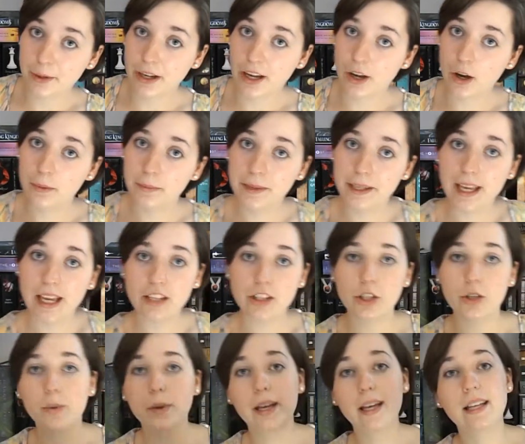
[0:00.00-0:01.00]
book I hope to get
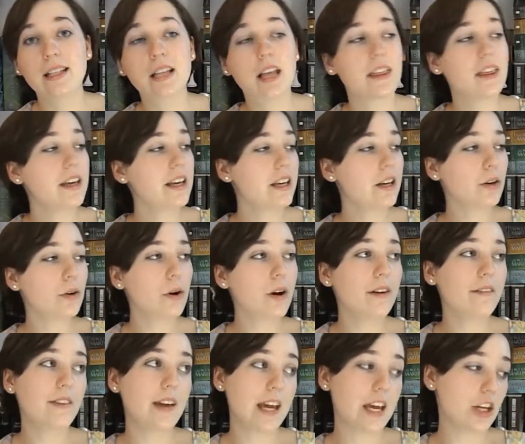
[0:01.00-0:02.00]
to is The Hero
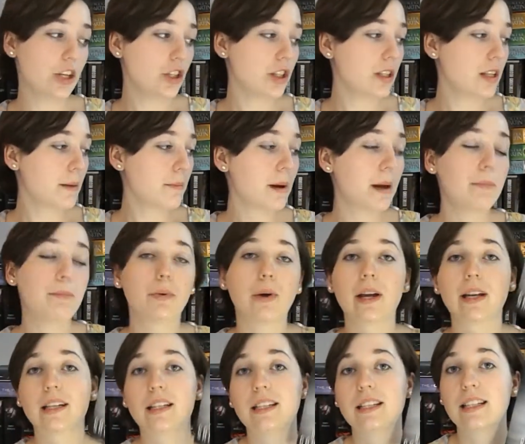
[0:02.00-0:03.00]
of Ages by
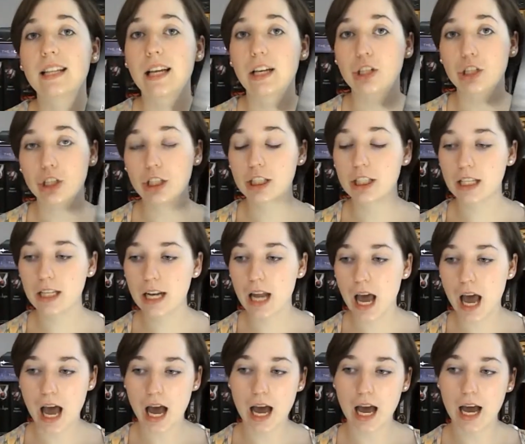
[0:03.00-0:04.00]
Brandon Sanderson.
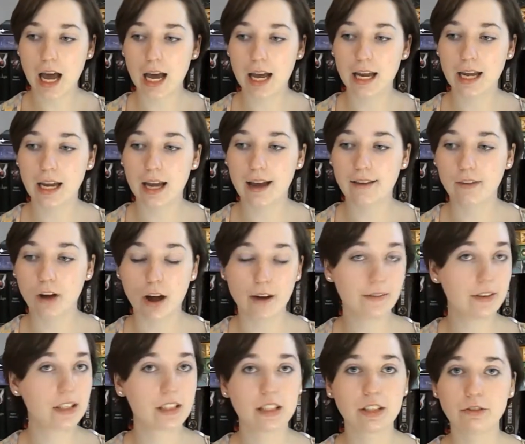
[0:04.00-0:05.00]
I have
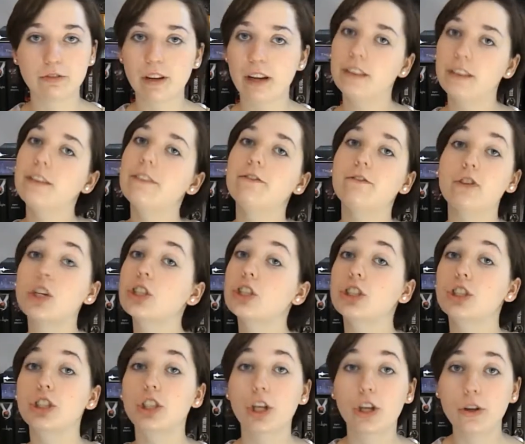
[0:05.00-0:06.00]
obviously read the
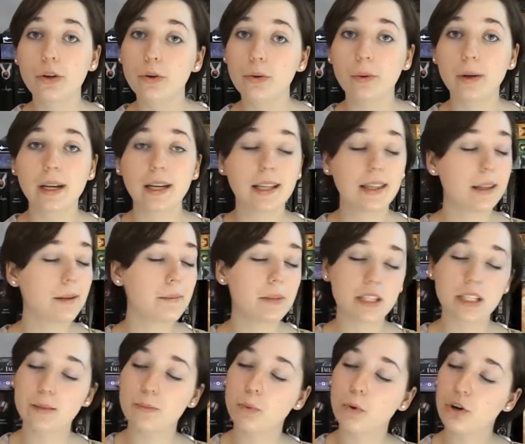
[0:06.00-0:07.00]
first two in the
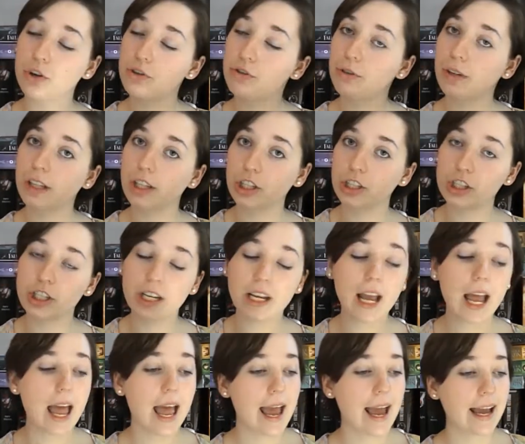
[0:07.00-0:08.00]
Mistborn trilogy,
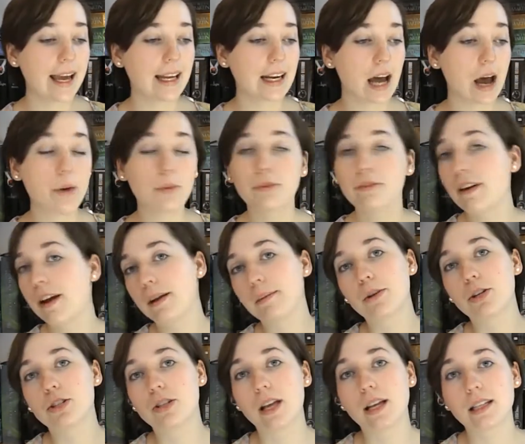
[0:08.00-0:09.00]
and I would very
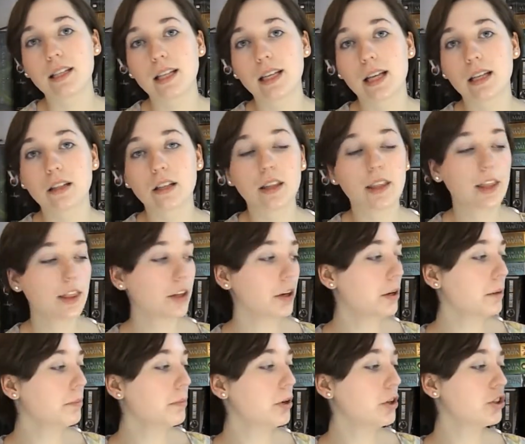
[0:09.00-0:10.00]
much like to get to the
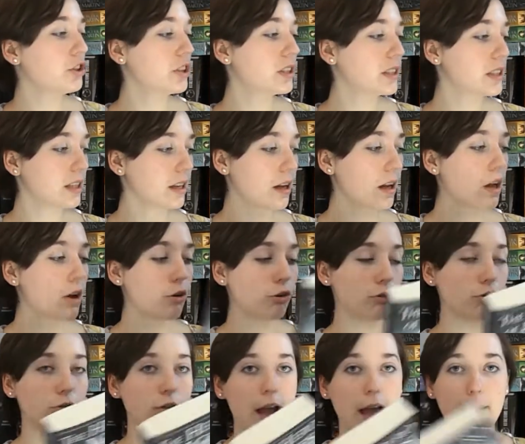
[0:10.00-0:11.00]
third book just to
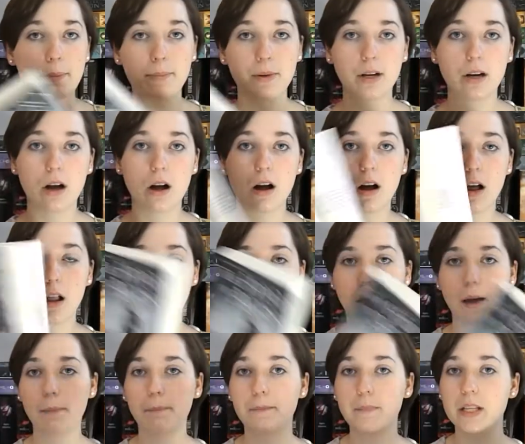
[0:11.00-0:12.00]
wrap it all
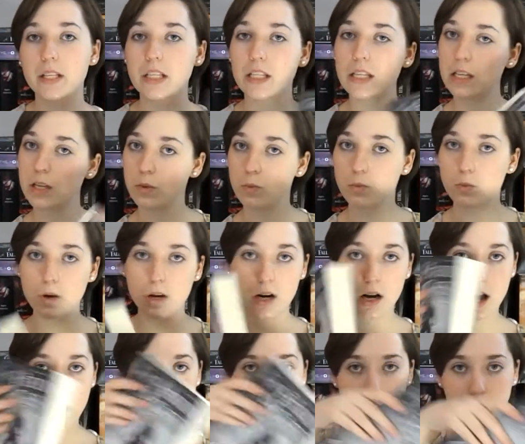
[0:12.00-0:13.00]
up and see what
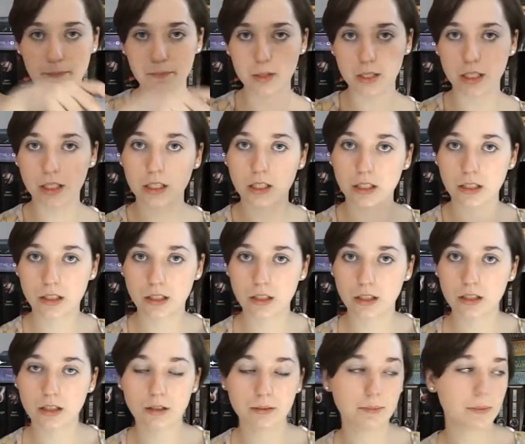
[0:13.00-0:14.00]

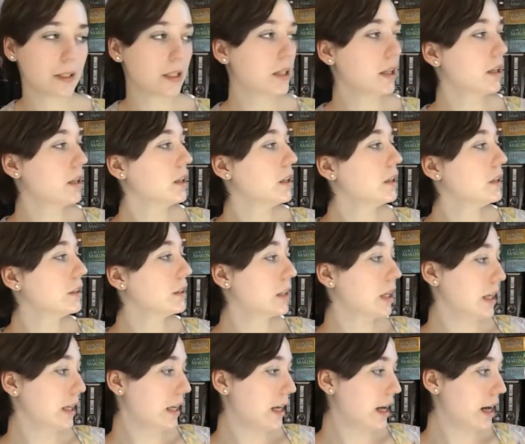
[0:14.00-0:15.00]
happens, because
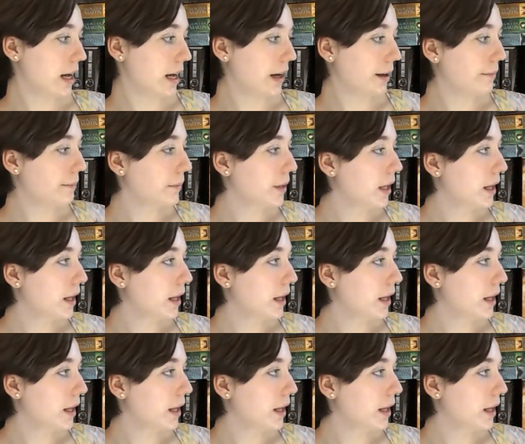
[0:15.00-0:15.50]
yeah.